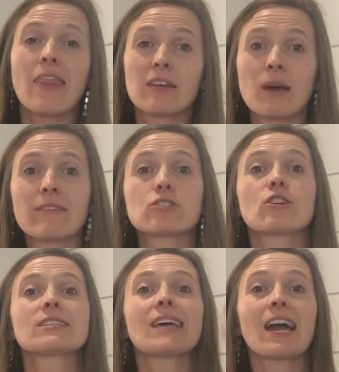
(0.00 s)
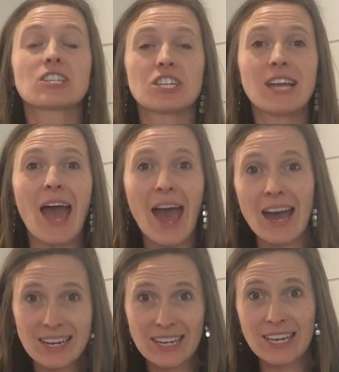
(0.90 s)
Then I'm going to have a transaction
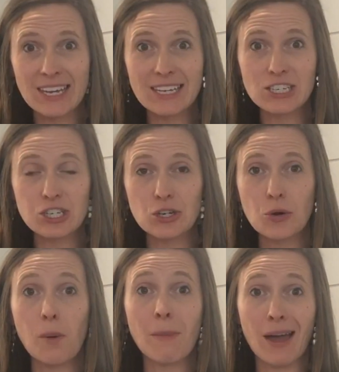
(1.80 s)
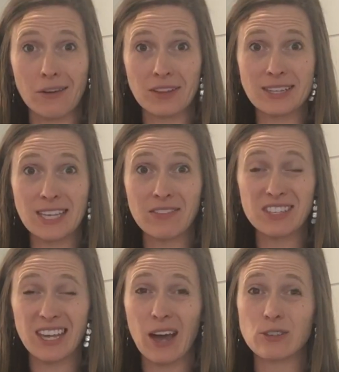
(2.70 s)
adding it into my online
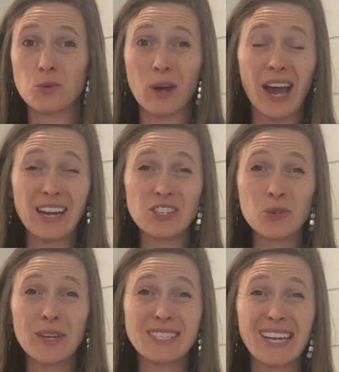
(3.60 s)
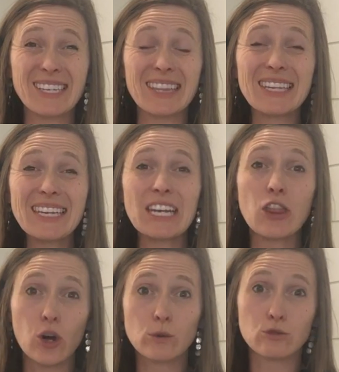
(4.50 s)
savings account. So what I do is I delete
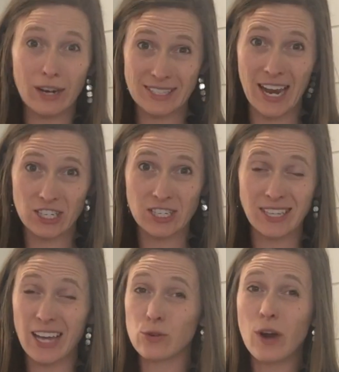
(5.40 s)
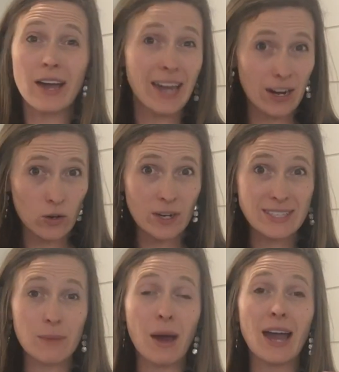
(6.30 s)
those transactions. I do not categorize
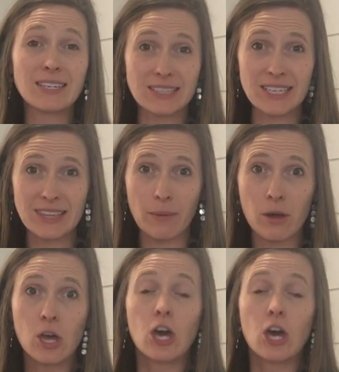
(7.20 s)
them. I delete them.